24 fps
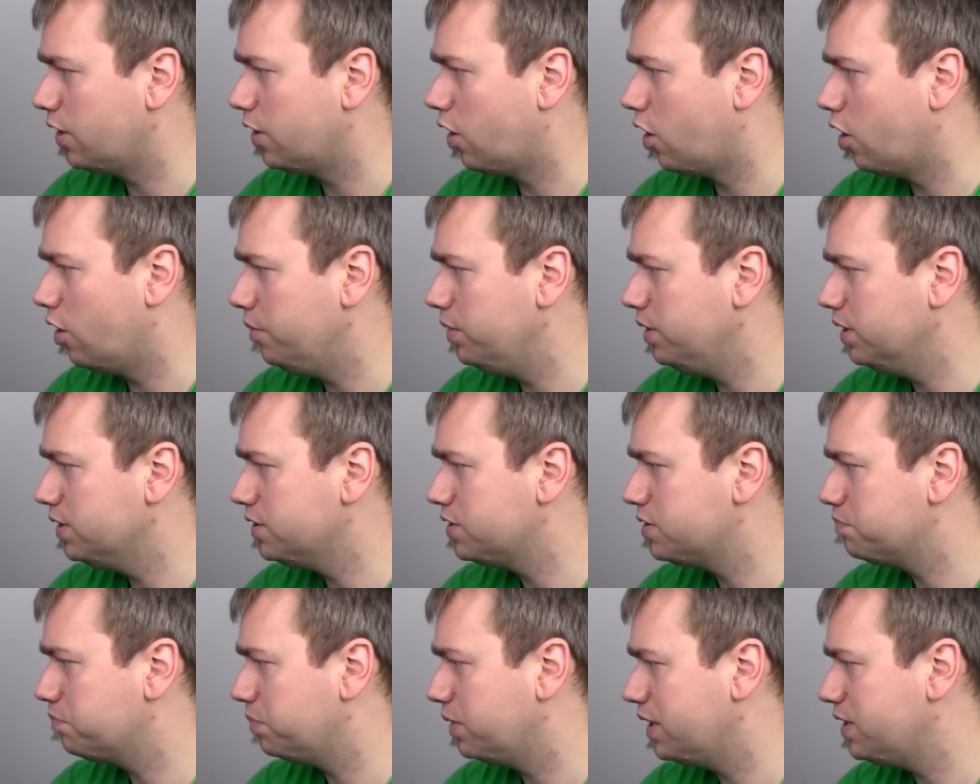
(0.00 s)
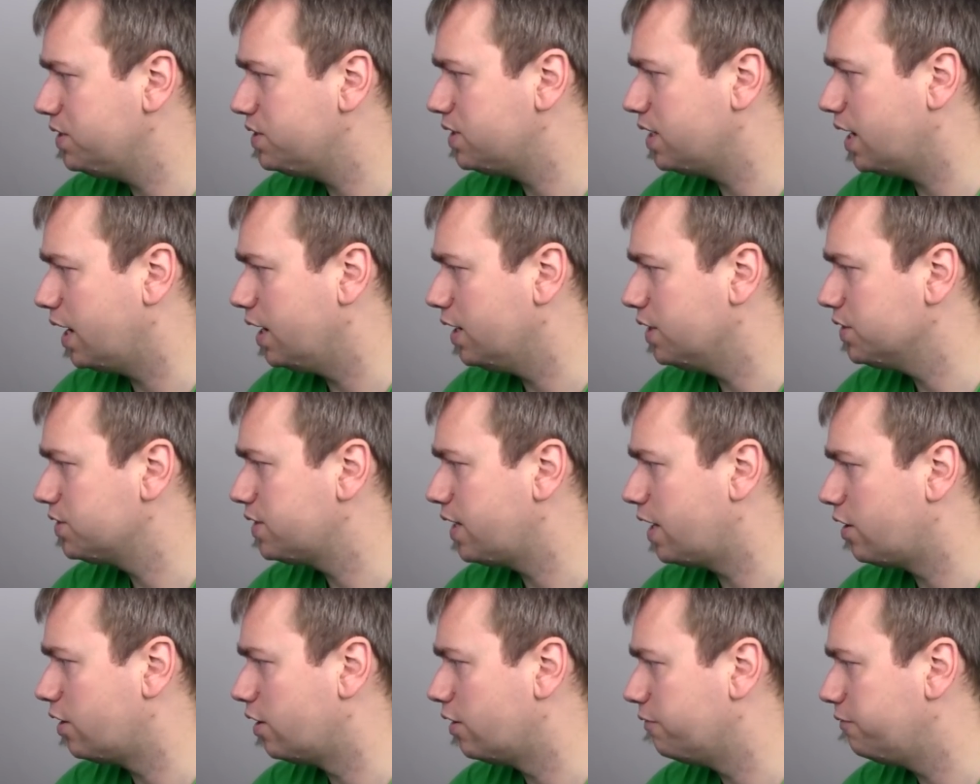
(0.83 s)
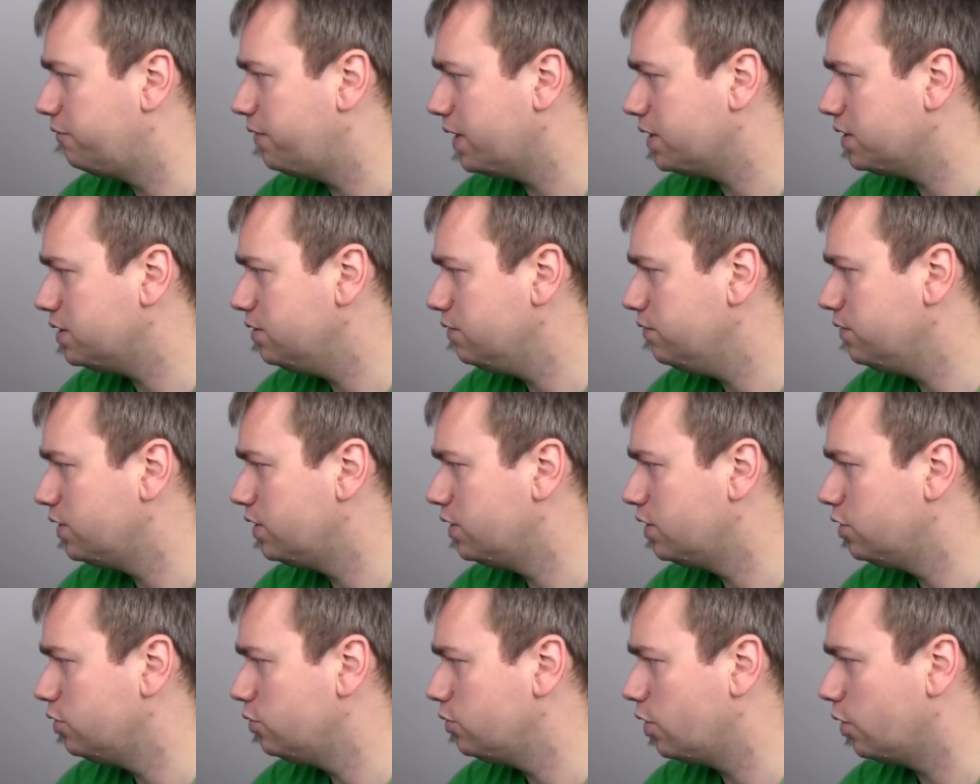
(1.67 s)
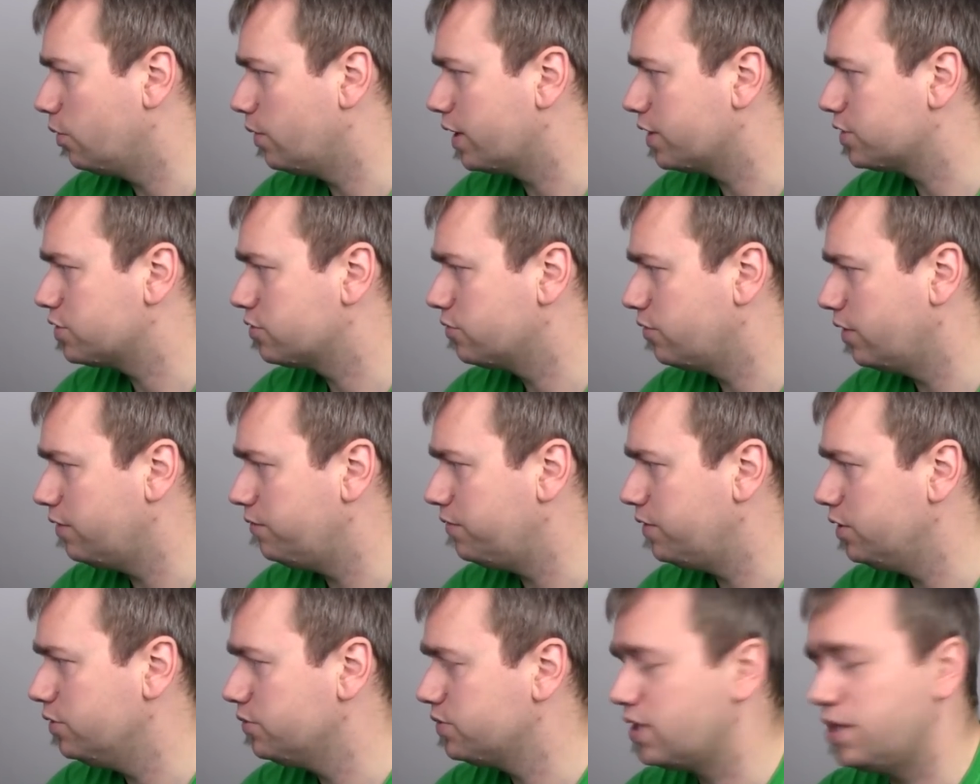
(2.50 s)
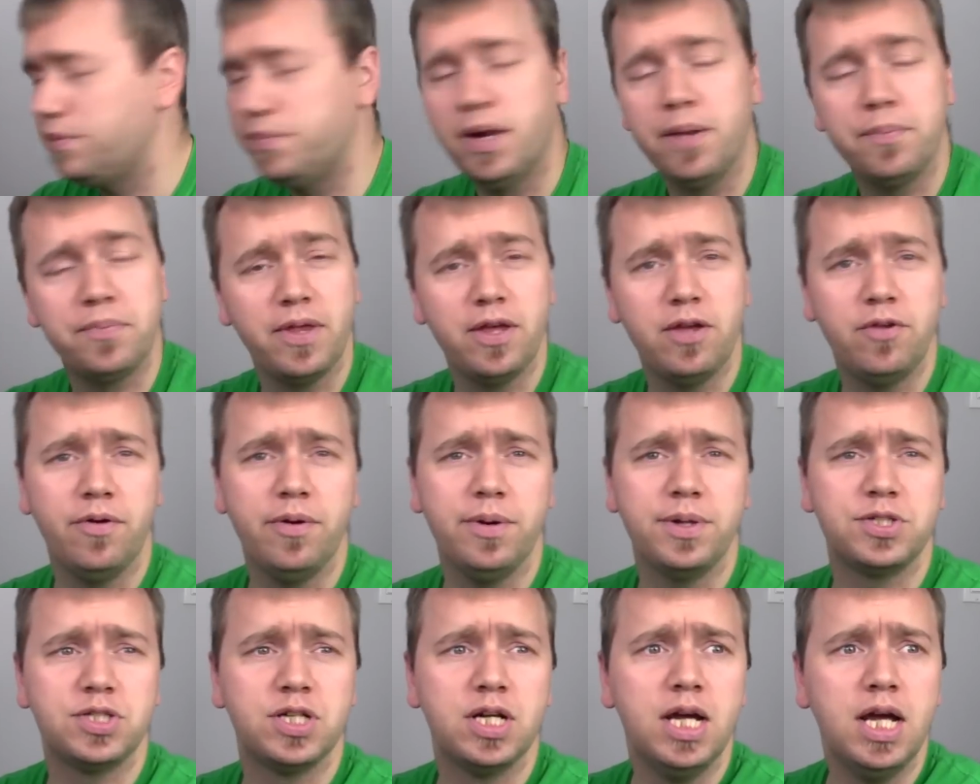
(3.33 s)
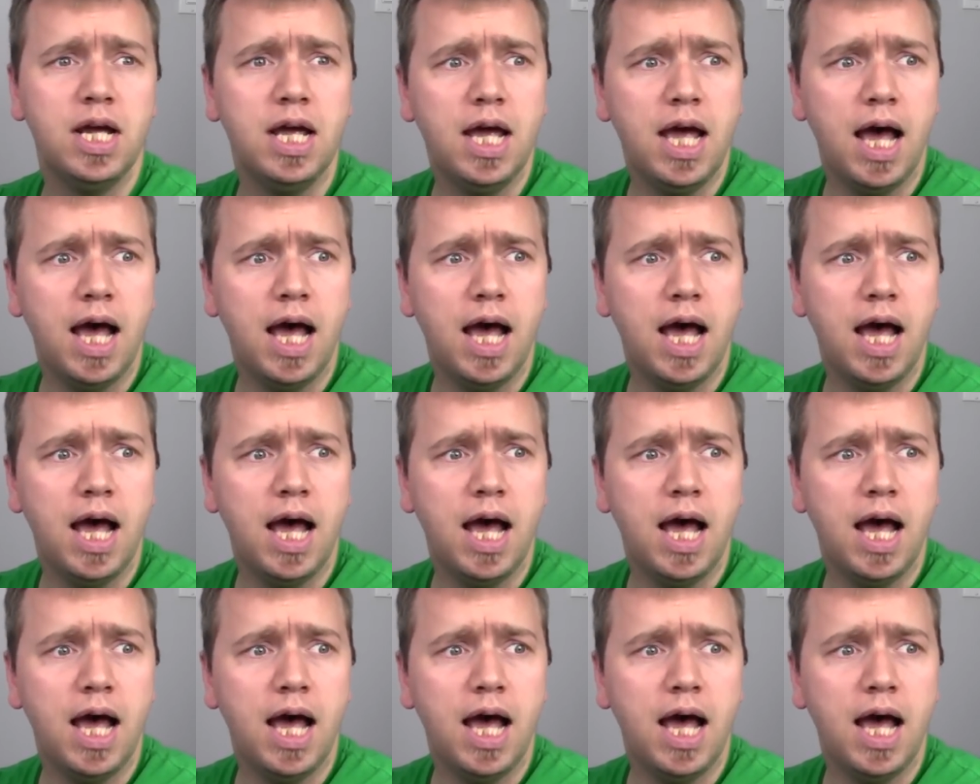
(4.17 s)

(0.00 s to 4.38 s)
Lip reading: on army-less playstyles that are effective in the new Codex. Great videos, keep it up, thank you very much.